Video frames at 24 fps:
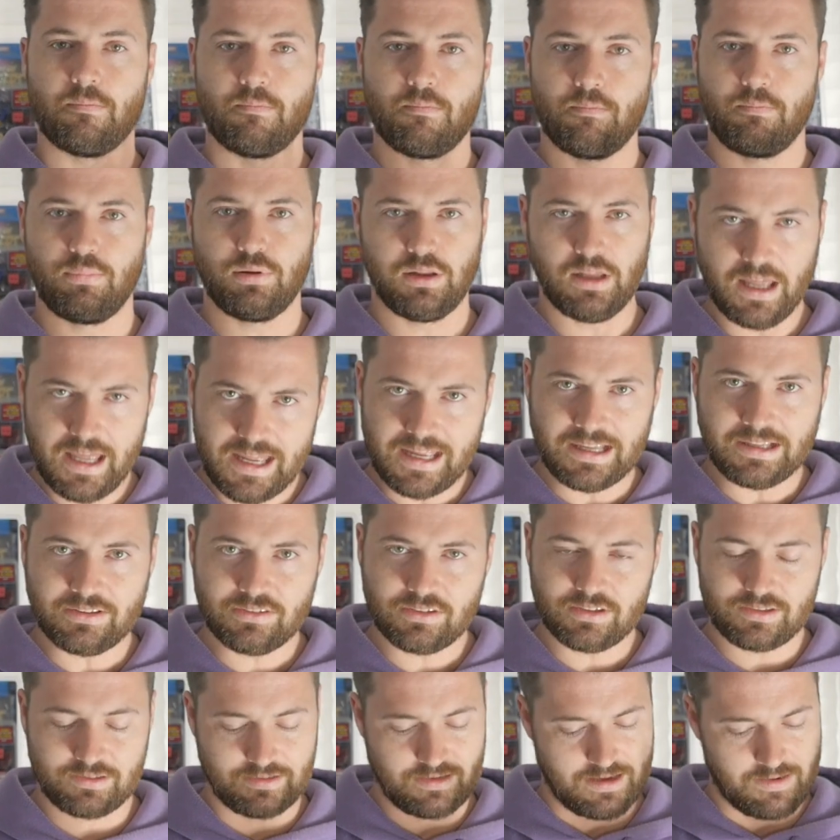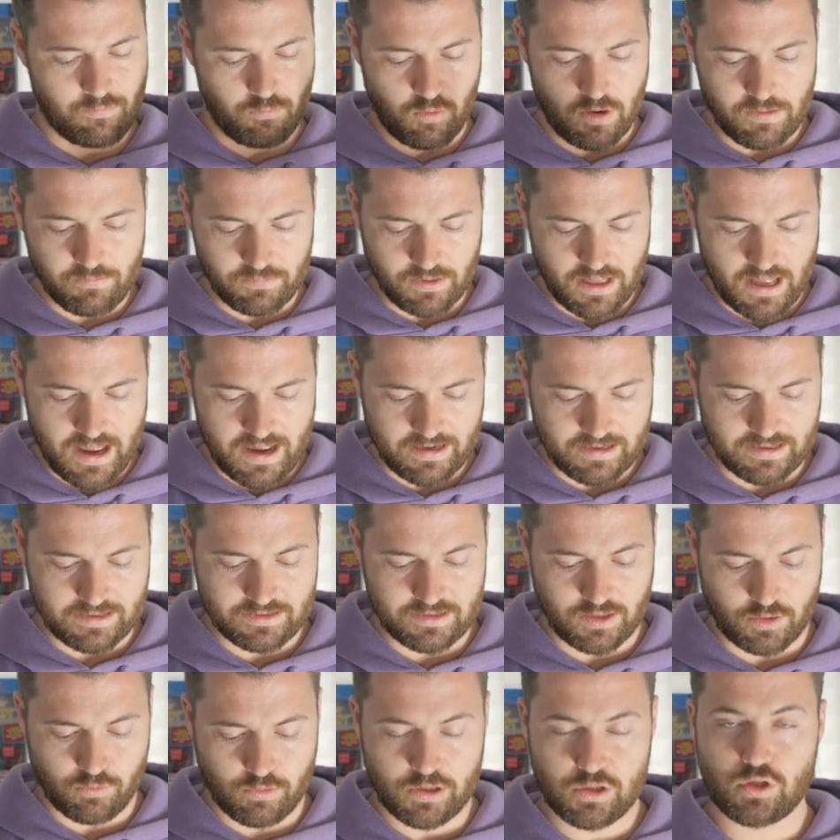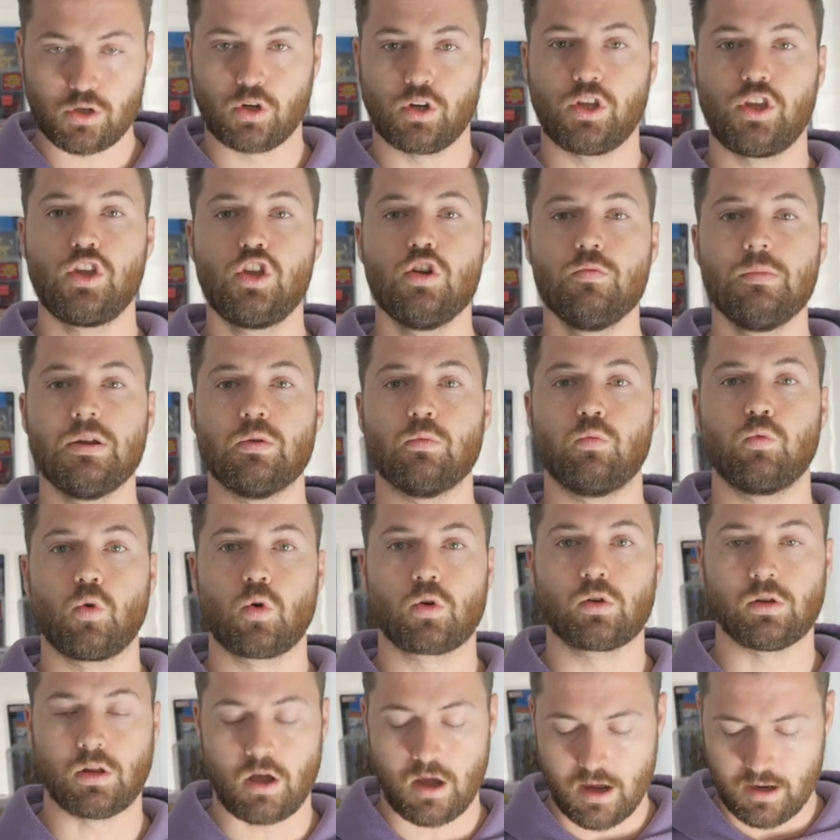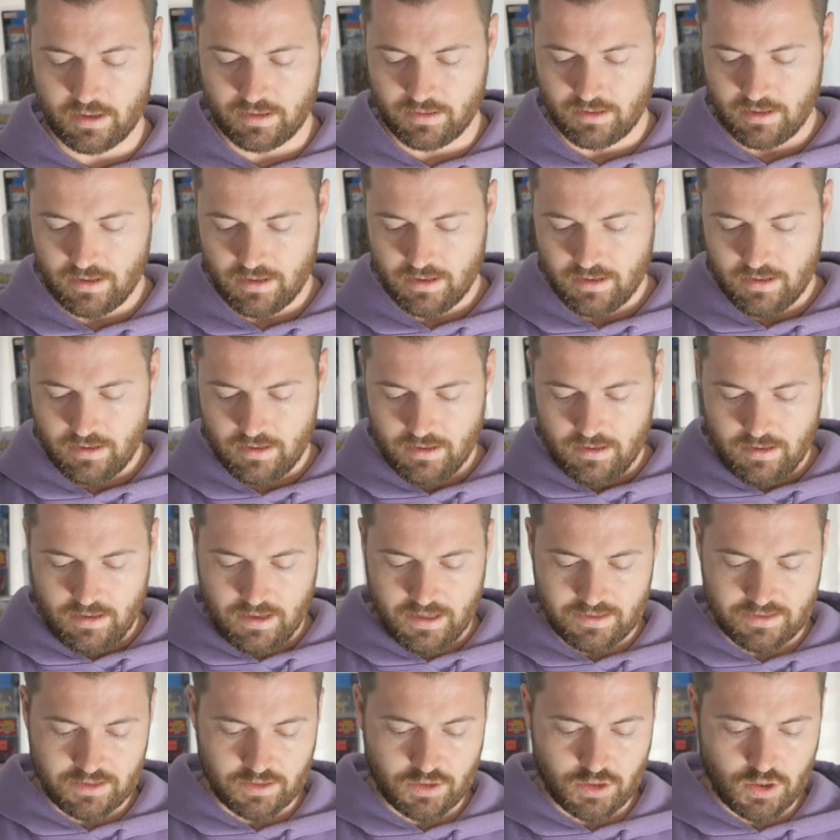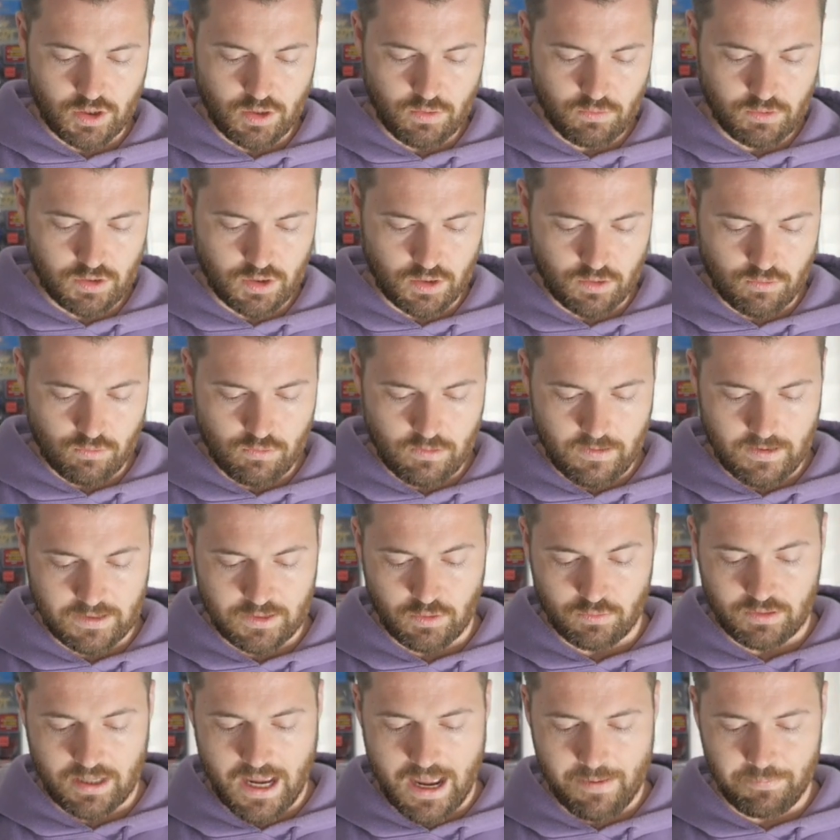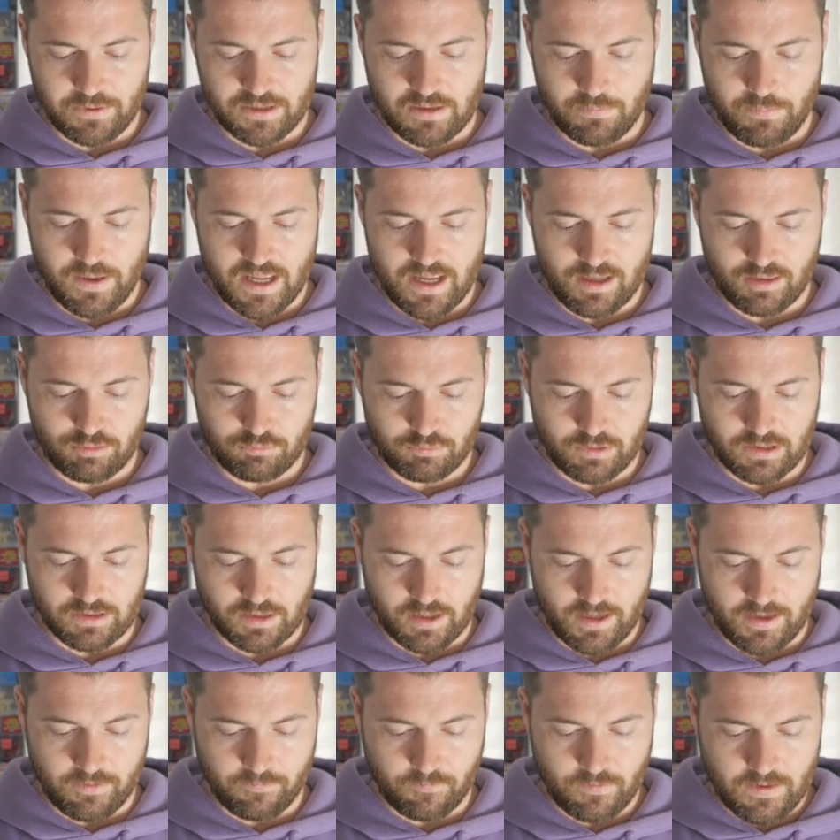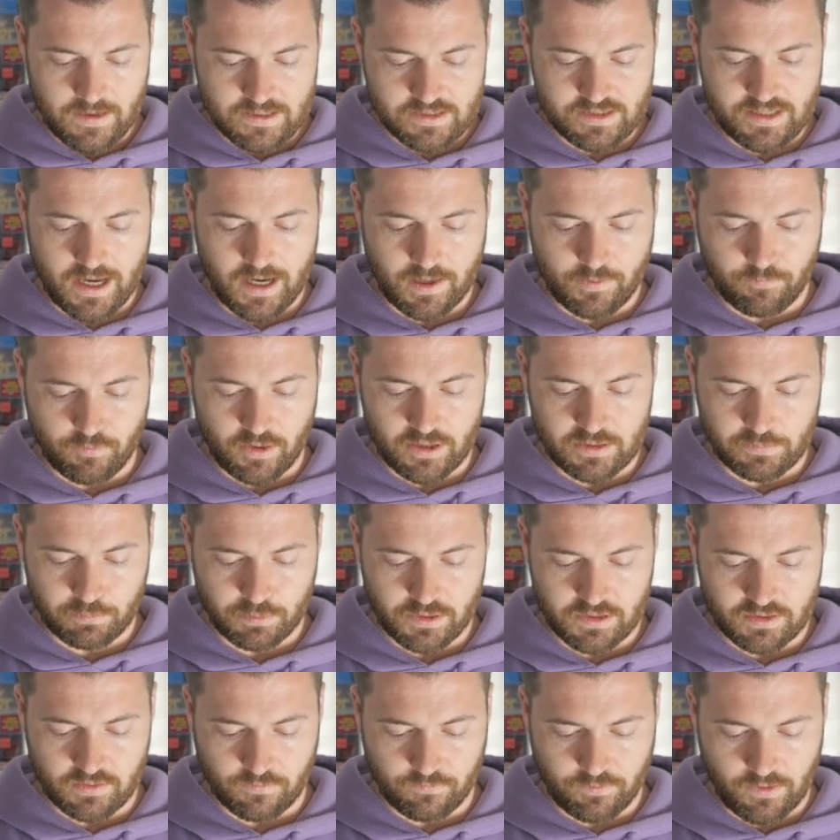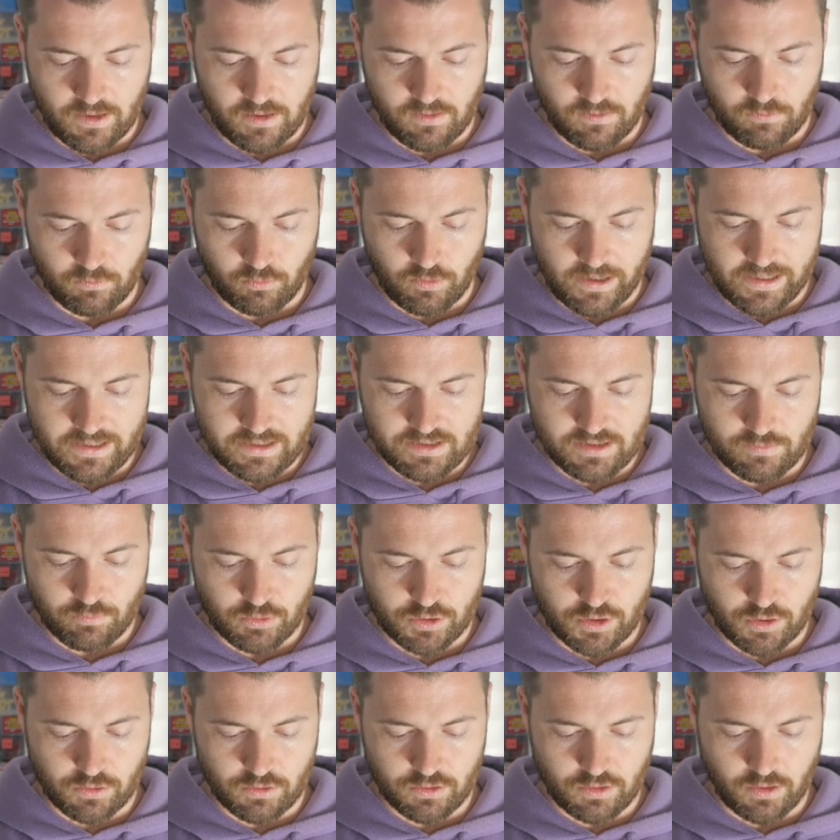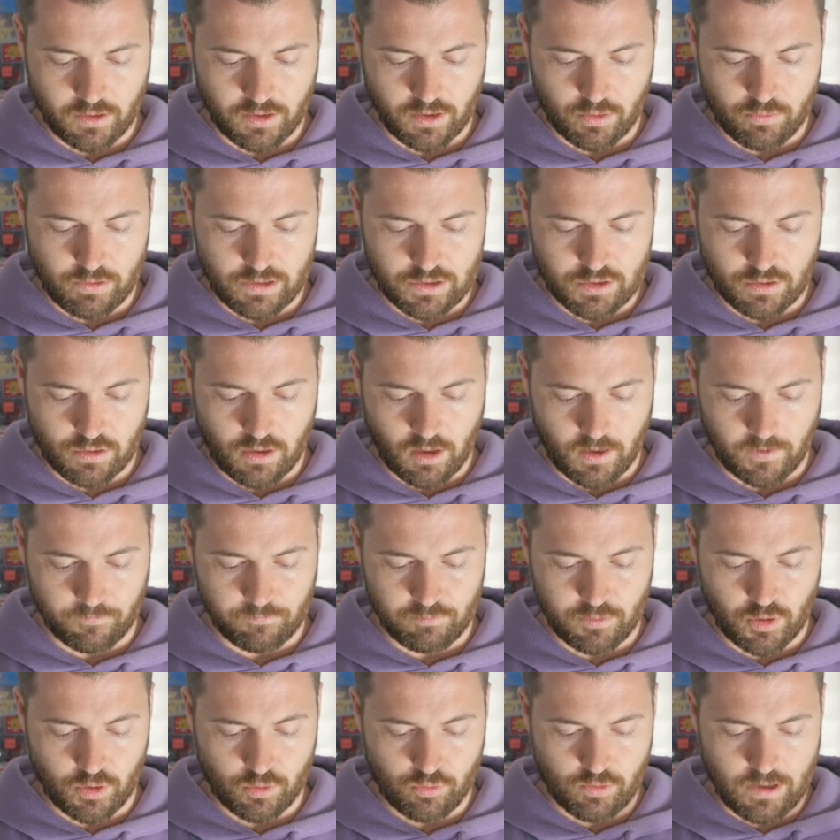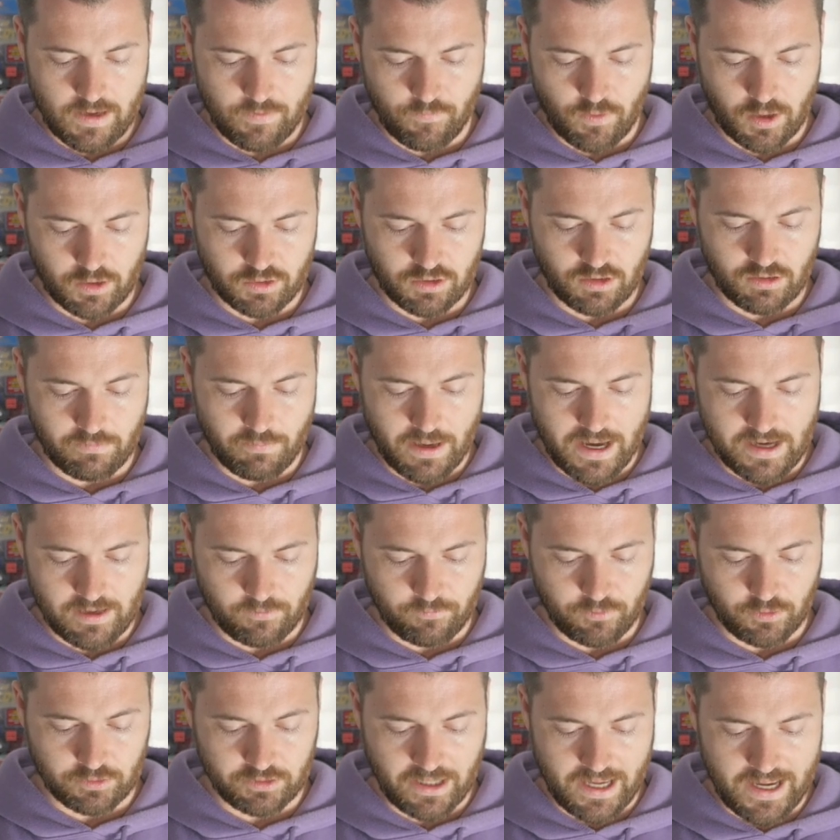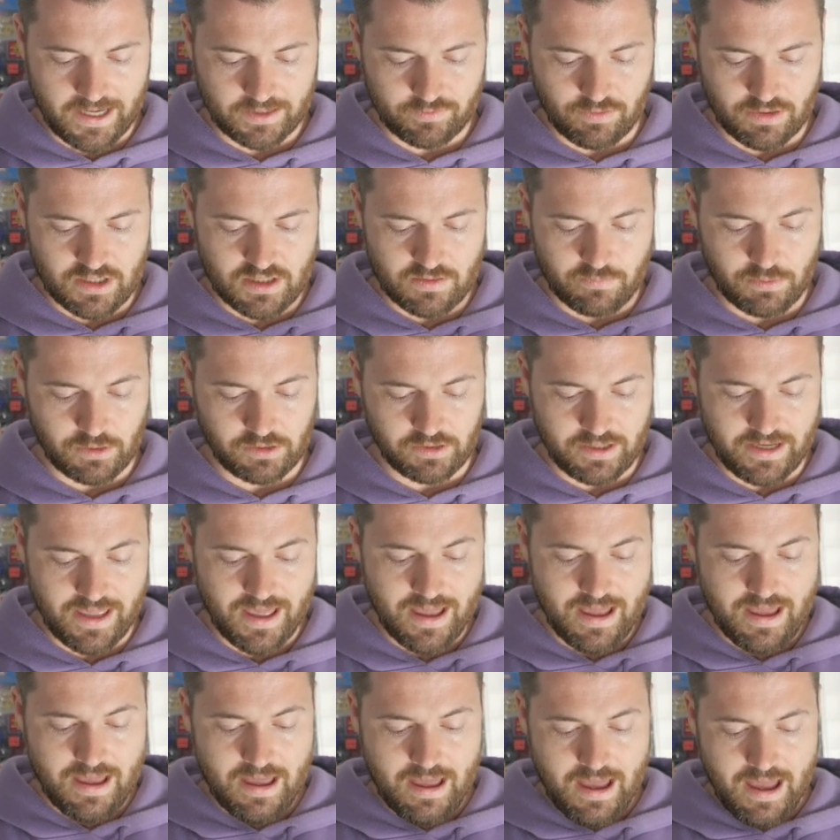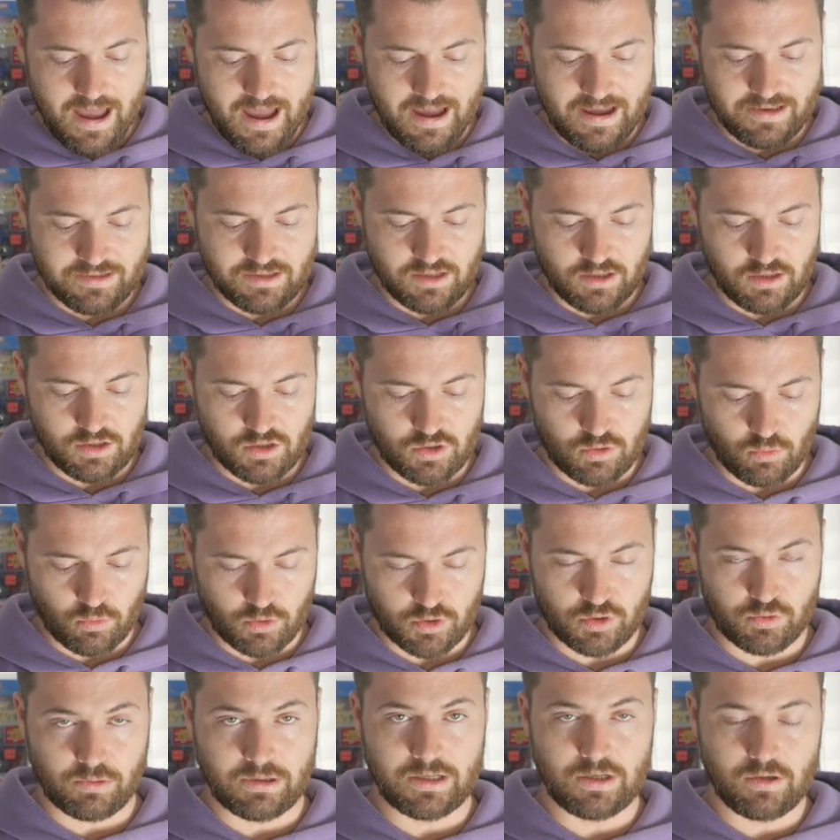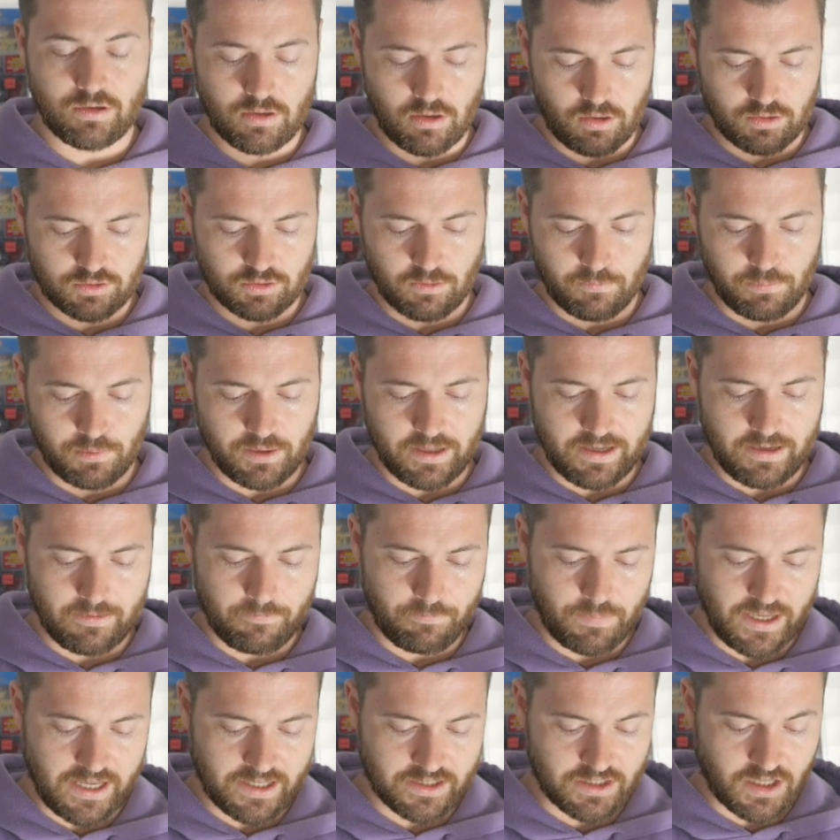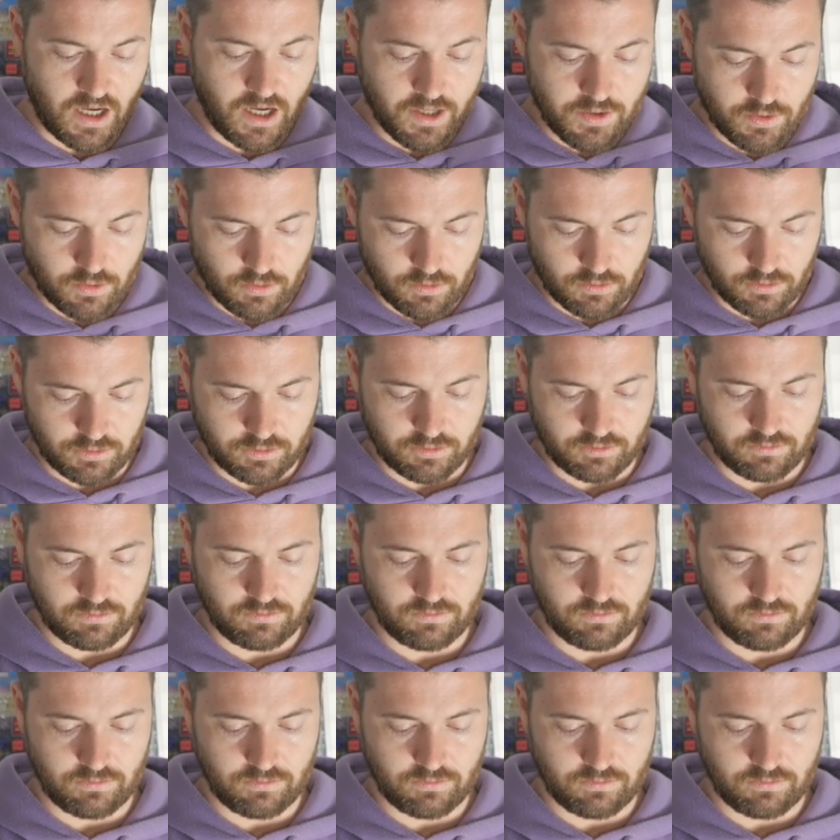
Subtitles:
plains and 1 black. It's a creature, a human warlock. It's a 2/2, and you tap it to pay 3 life, sacrifice Priest of Fell Rites, return target creature card from your graveyard to the battlefield, activate this ability as a sorcery. And you can also pay its unearth